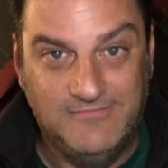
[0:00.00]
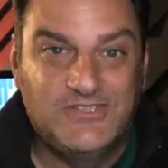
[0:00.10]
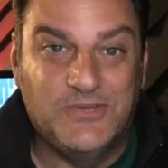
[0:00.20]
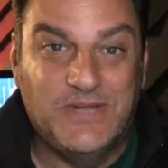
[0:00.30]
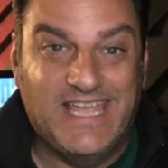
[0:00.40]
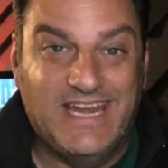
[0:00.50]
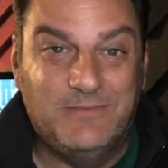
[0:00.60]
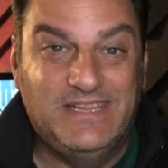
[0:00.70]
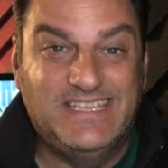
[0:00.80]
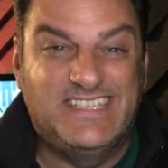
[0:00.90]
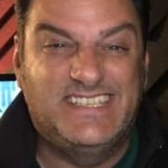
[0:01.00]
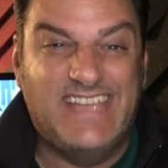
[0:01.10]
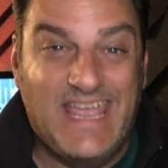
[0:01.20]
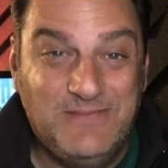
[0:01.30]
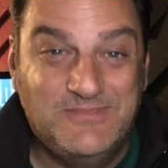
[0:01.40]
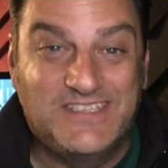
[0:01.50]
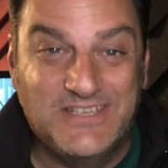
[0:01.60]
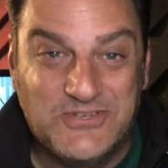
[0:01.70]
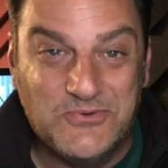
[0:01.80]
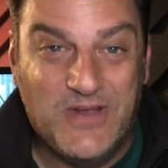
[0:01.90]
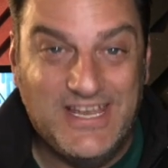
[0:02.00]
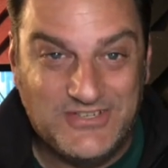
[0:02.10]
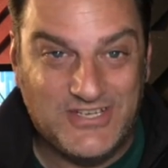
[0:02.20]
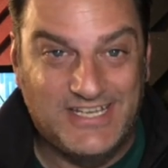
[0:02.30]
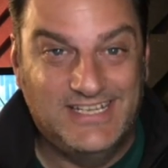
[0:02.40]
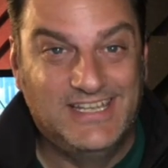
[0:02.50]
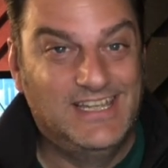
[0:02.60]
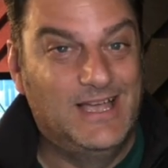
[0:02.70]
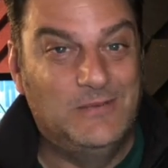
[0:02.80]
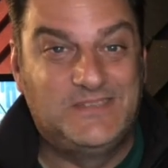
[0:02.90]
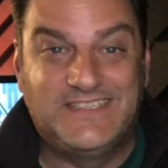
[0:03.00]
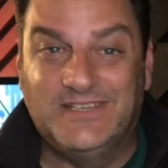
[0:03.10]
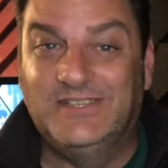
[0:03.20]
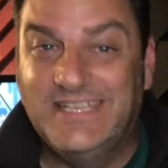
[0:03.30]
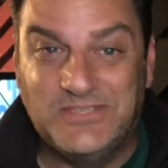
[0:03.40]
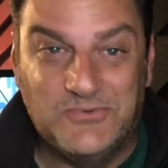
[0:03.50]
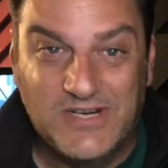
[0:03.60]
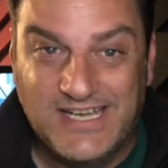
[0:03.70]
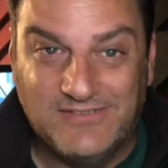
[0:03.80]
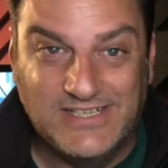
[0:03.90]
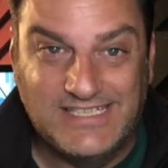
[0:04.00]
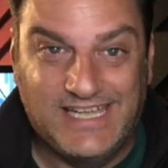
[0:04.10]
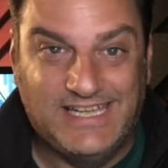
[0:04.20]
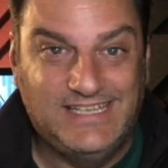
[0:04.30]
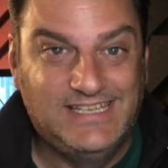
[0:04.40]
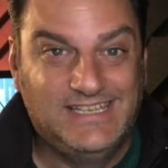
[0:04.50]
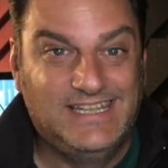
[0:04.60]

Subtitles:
So again, I'm in the same situation. I'm still late to work every day.